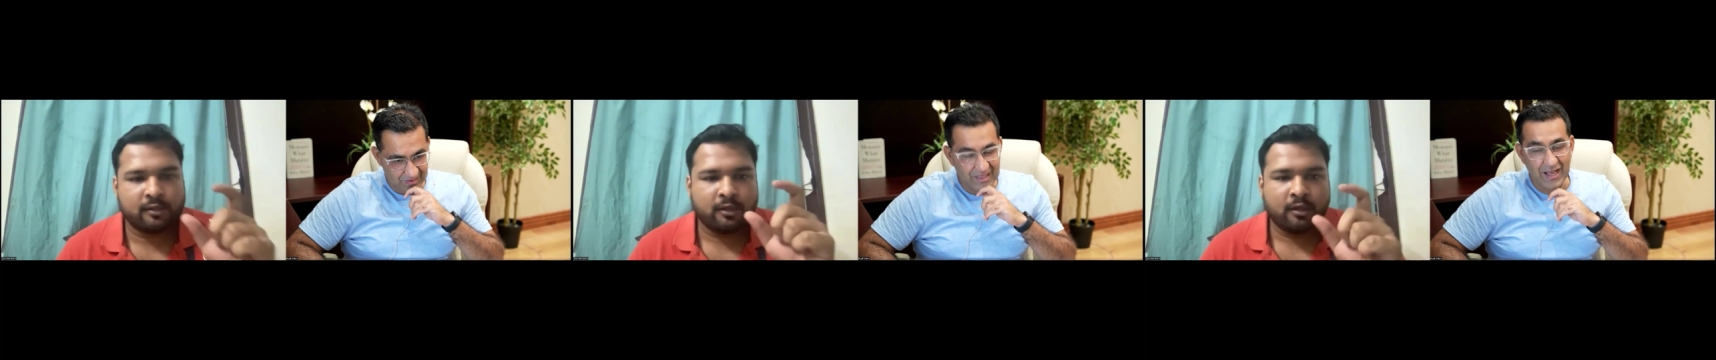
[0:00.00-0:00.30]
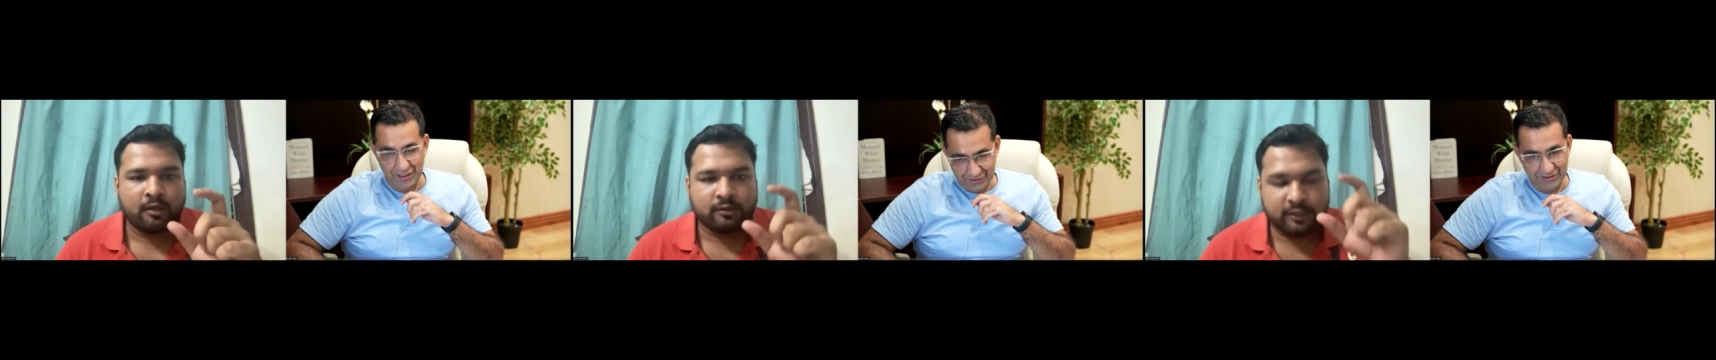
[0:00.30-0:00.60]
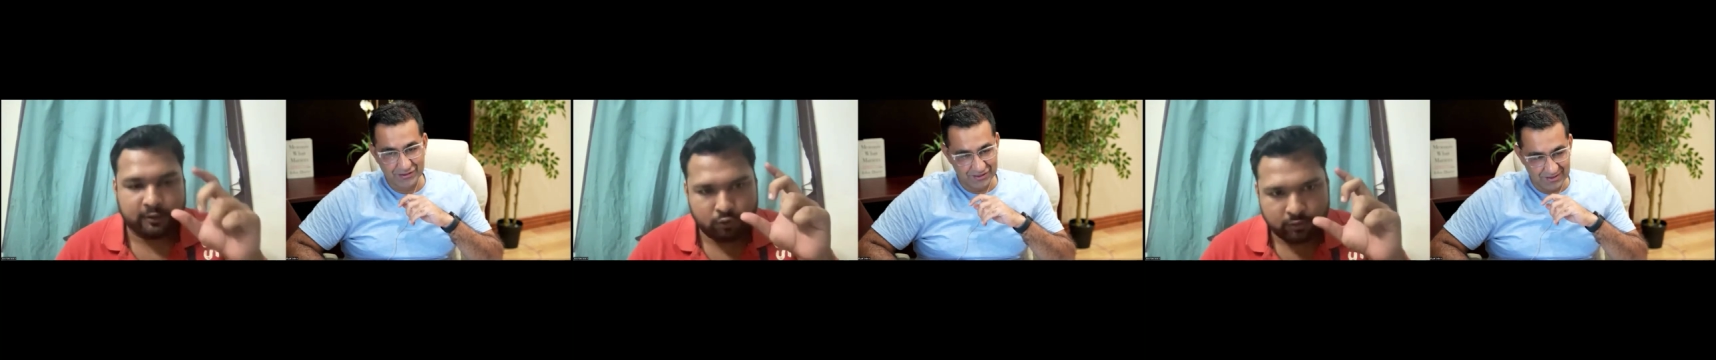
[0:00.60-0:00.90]
Speaker 1: Yeah, yeah, that's
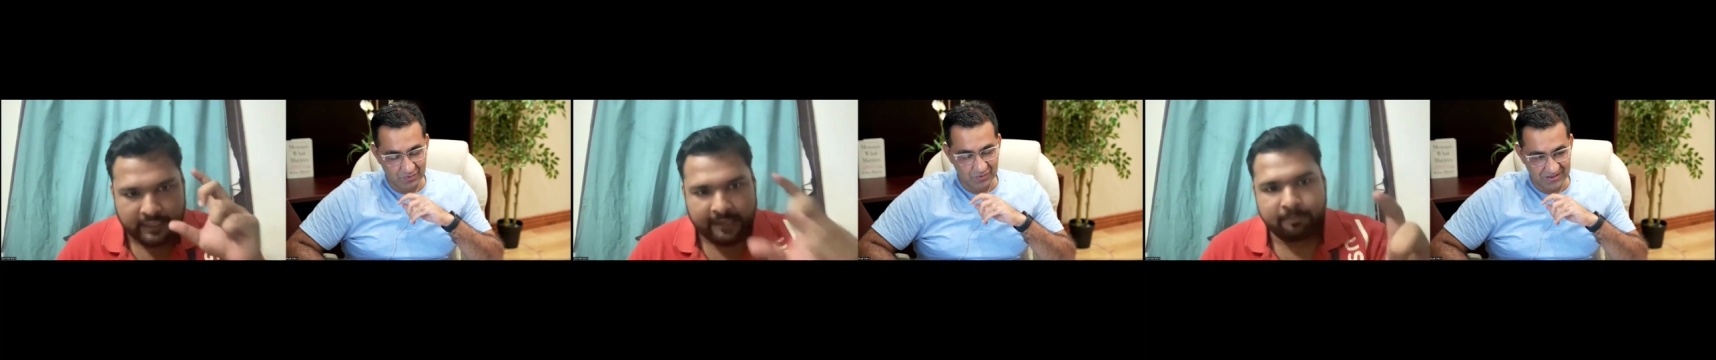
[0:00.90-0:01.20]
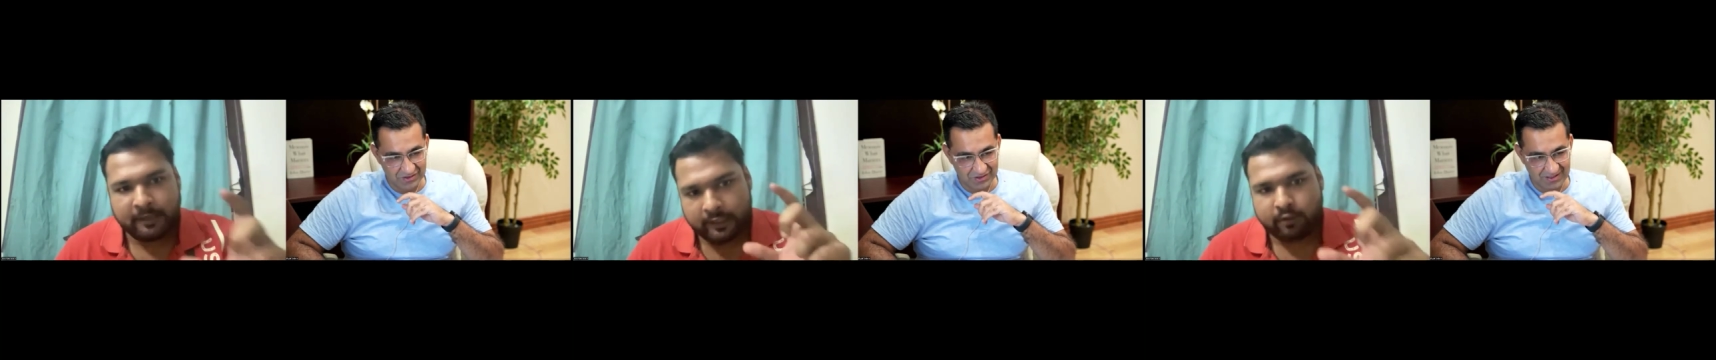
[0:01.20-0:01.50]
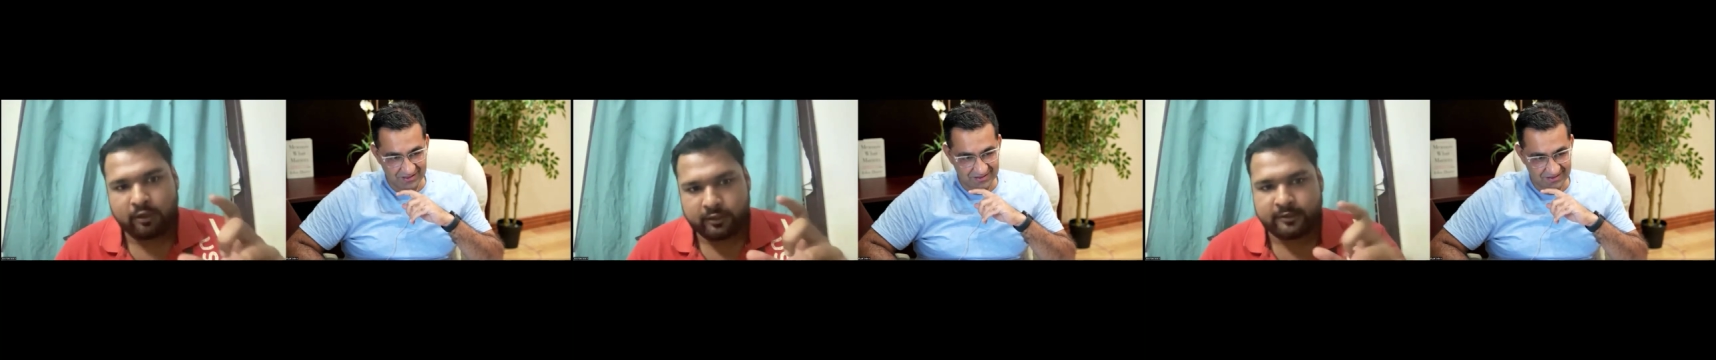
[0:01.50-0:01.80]
just custom that quiz
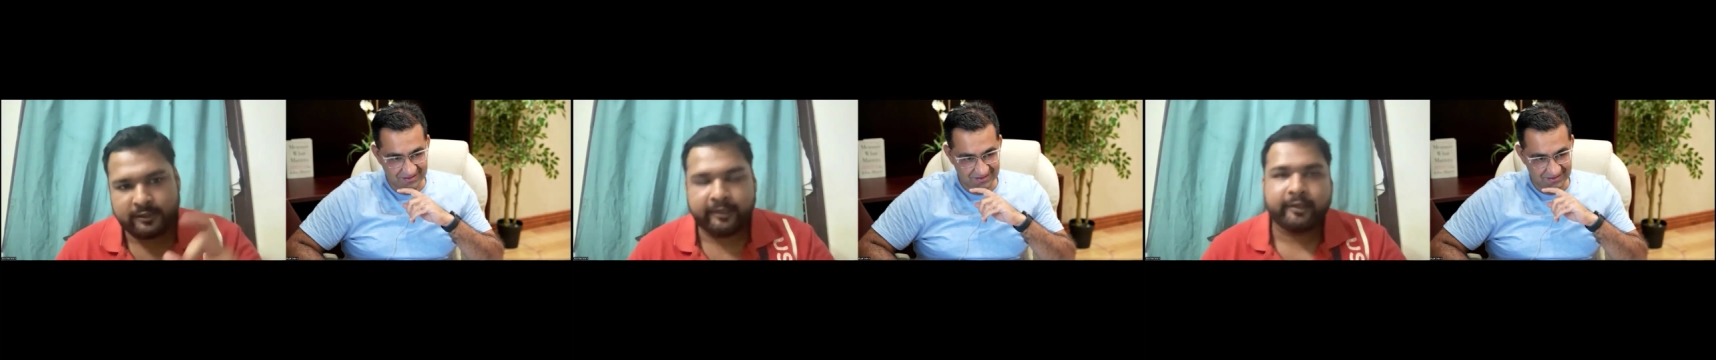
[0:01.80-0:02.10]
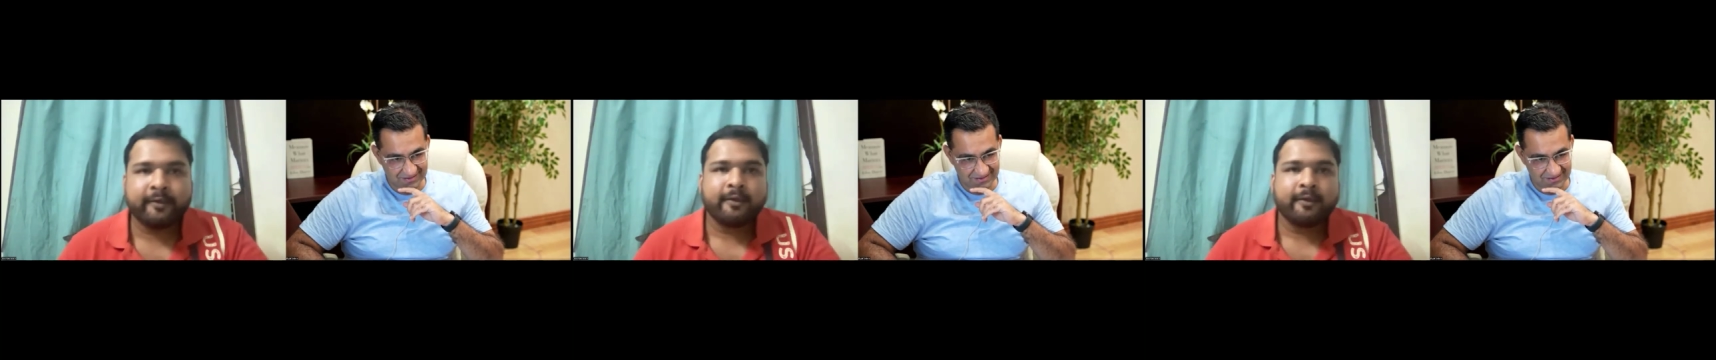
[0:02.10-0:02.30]
particular set